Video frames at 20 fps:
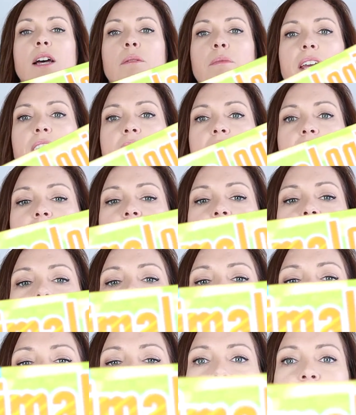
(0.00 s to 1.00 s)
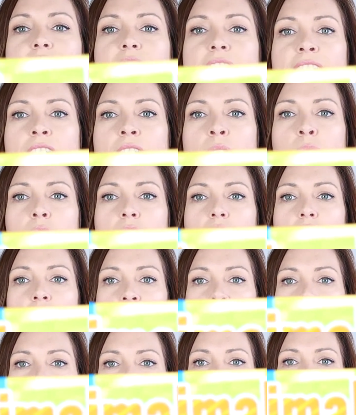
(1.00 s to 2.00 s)
kids, is this Animal
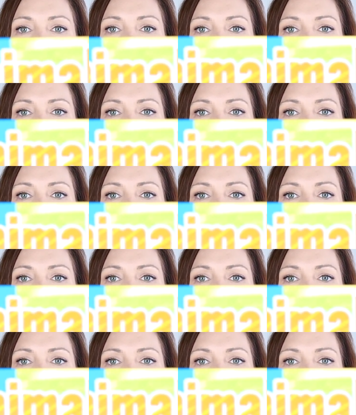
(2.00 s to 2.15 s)
Logic.